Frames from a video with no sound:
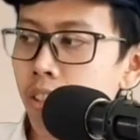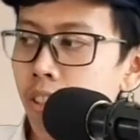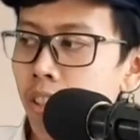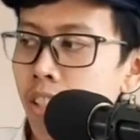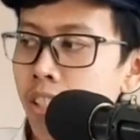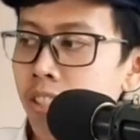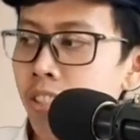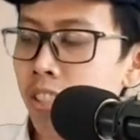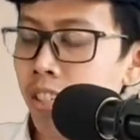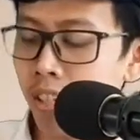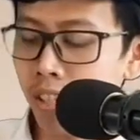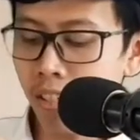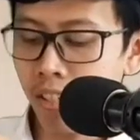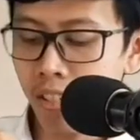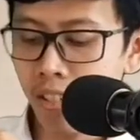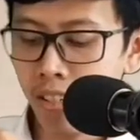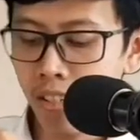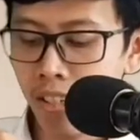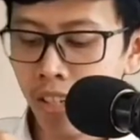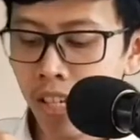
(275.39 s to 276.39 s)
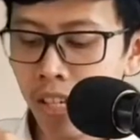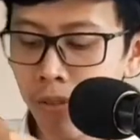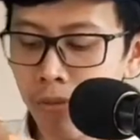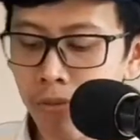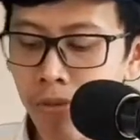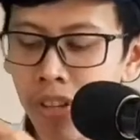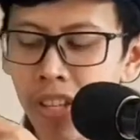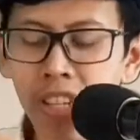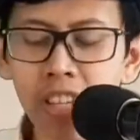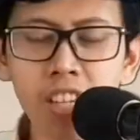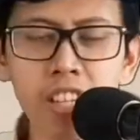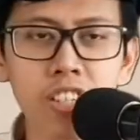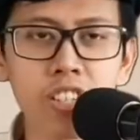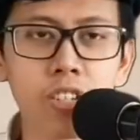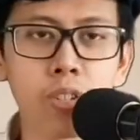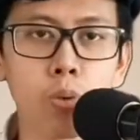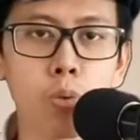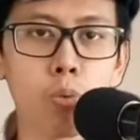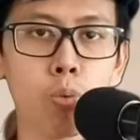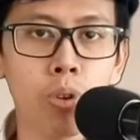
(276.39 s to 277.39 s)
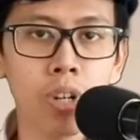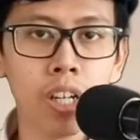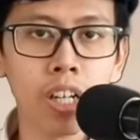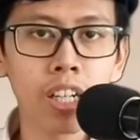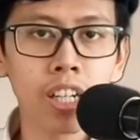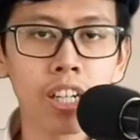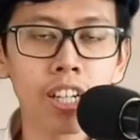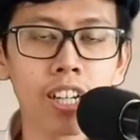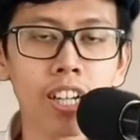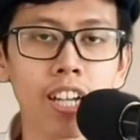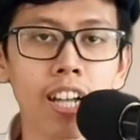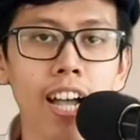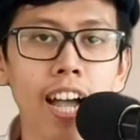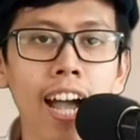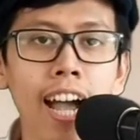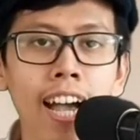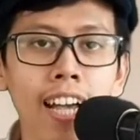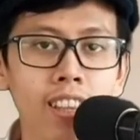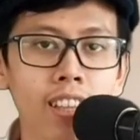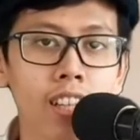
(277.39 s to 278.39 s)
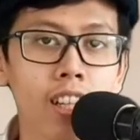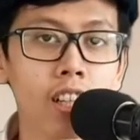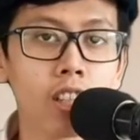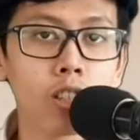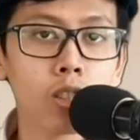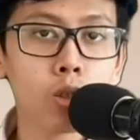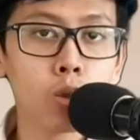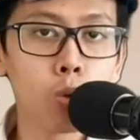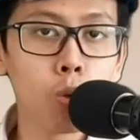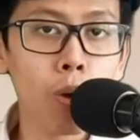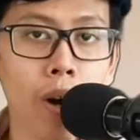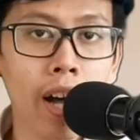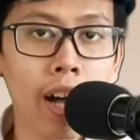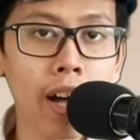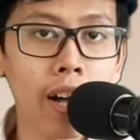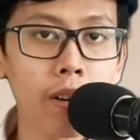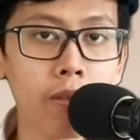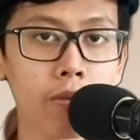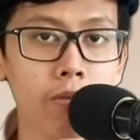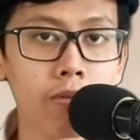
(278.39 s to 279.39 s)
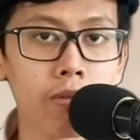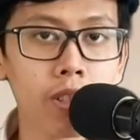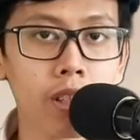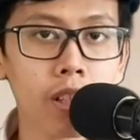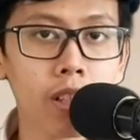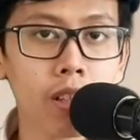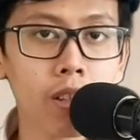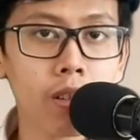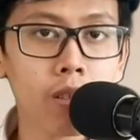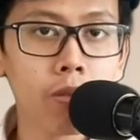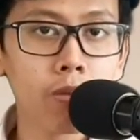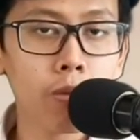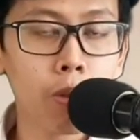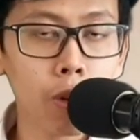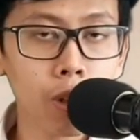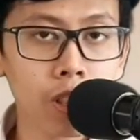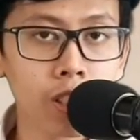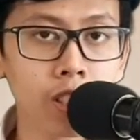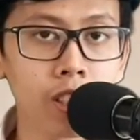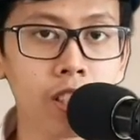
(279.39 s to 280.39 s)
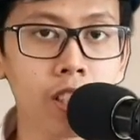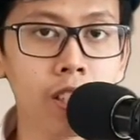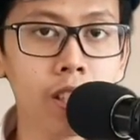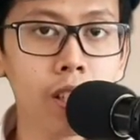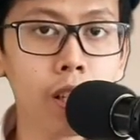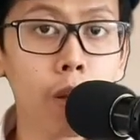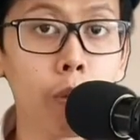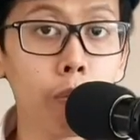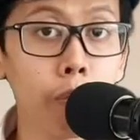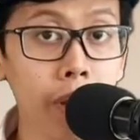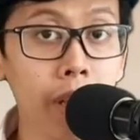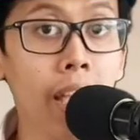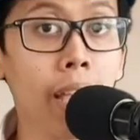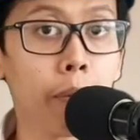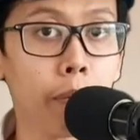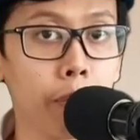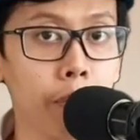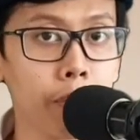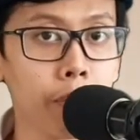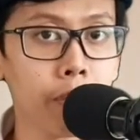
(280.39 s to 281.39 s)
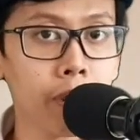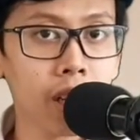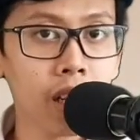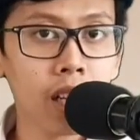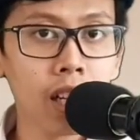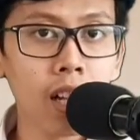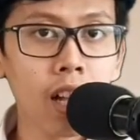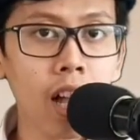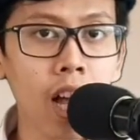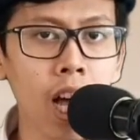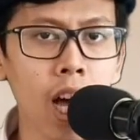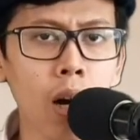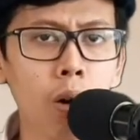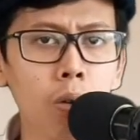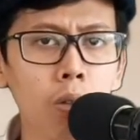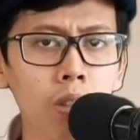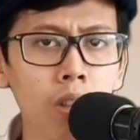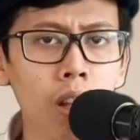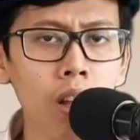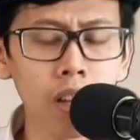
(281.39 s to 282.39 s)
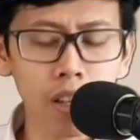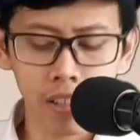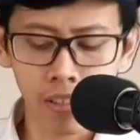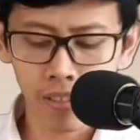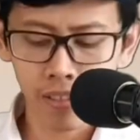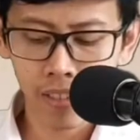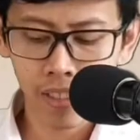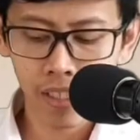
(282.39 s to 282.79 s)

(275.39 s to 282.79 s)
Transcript: let's say, he finished the work at 12:40 p.m. How long